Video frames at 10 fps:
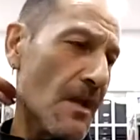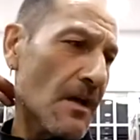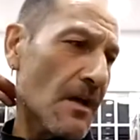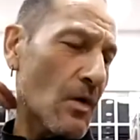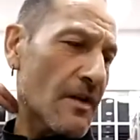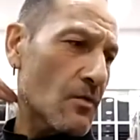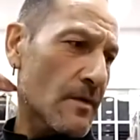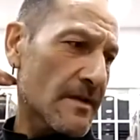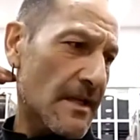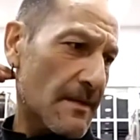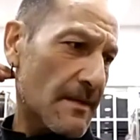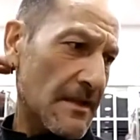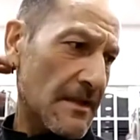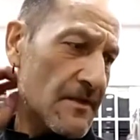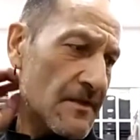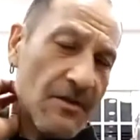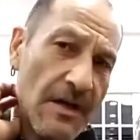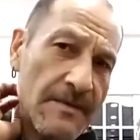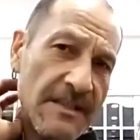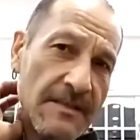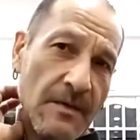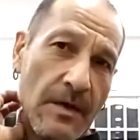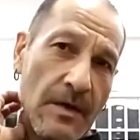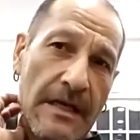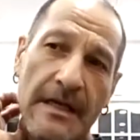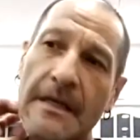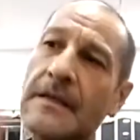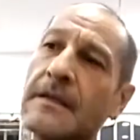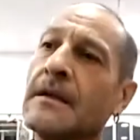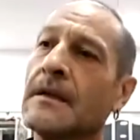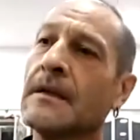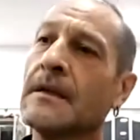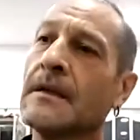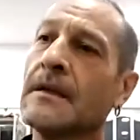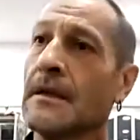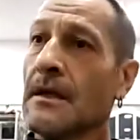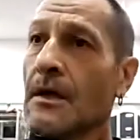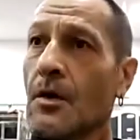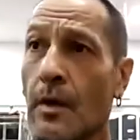one of the women that had been there for some time said to me one day, we were having